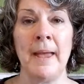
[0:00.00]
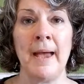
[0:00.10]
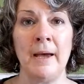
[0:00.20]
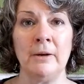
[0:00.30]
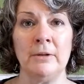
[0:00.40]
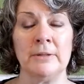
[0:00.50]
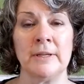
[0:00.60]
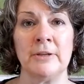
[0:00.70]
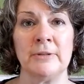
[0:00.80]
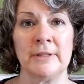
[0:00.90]
panels
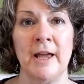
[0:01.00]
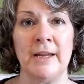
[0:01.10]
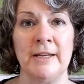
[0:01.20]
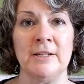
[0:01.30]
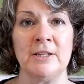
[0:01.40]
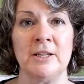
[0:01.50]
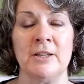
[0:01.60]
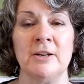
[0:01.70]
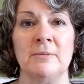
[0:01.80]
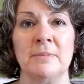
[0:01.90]
that you slide into
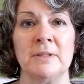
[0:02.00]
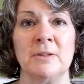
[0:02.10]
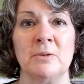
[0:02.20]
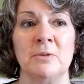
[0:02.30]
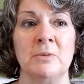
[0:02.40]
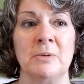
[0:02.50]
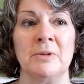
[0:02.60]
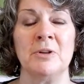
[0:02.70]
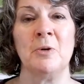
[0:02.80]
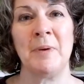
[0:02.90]
them. So
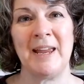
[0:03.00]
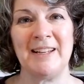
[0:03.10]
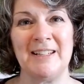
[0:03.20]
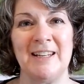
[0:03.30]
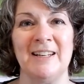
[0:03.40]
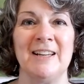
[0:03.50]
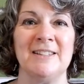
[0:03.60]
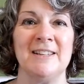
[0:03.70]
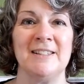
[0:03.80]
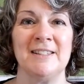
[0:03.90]
no painting
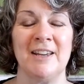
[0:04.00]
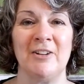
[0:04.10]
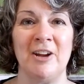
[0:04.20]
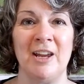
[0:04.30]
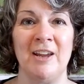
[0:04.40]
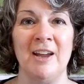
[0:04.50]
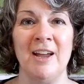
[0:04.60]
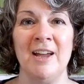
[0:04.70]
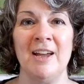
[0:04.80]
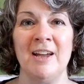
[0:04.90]
necessary
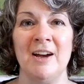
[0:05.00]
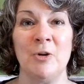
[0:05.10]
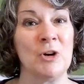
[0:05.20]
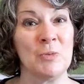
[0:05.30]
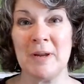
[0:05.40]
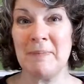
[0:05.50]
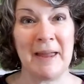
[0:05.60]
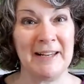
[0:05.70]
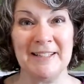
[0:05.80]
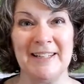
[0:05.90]
or
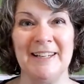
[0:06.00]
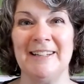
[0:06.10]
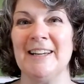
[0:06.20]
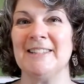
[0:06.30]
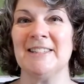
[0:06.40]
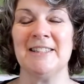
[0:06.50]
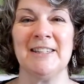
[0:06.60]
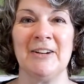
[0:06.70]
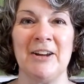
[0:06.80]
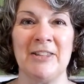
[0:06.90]
repainting
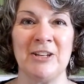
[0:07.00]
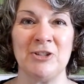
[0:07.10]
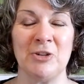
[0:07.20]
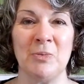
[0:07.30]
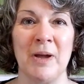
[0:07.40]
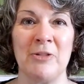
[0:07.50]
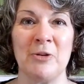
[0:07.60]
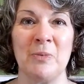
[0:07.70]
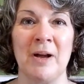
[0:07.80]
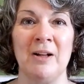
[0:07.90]
necessary. They should
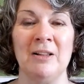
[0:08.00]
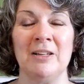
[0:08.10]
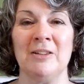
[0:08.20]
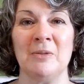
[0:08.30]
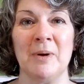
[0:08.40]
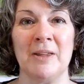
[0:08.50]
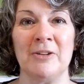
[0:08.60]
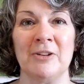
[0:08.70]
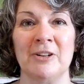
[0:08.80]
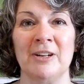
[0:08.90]
weather well in the
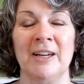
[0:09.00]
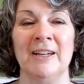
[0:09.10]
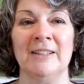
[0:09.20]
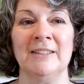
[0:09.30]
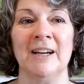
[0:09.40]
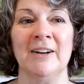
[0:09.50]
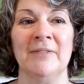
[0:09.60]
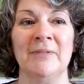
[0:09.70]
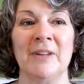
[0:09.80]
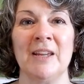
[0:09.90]
weather,
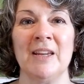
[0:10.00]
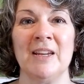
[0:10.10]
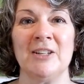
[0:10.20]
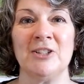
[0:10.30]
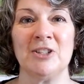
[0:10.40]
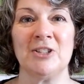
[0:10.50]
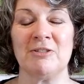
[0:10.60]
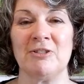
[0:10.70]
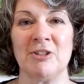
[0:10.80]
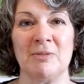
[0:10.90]
and just
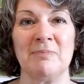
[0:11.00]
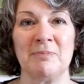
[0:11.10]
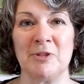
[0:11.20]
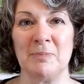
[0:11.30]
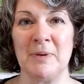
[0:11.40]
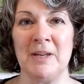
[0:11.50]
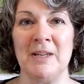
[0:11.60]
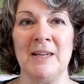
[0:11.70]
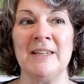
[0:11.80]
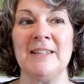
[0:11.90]
should
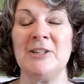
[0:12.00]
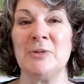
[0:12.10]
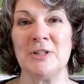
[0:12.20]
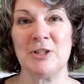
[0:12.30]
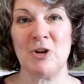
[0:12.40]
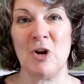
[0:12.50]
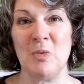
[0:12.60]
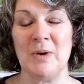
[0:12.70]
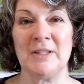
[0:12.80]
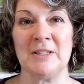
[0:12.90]
be easy to
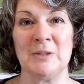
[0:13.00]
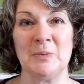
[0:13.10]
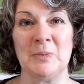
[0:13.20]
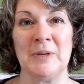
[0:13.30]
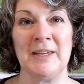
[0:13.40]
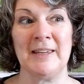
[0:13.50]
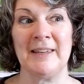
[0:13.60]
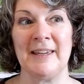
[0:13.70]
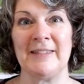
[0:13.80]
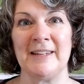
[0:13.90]
install once we
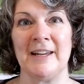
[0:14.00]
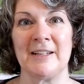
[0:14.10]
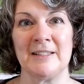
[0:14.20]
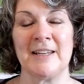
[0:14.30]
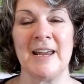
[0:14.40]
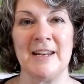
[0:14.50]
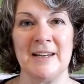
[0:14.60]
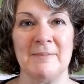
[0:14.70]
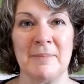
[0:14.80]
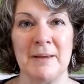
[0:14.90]
get the deck stained
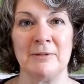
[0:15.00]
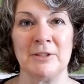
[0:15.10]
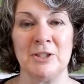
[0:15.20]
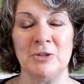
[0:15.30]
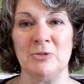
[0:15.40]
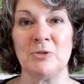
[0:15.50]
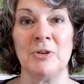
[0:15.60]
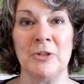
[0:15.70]
and be able to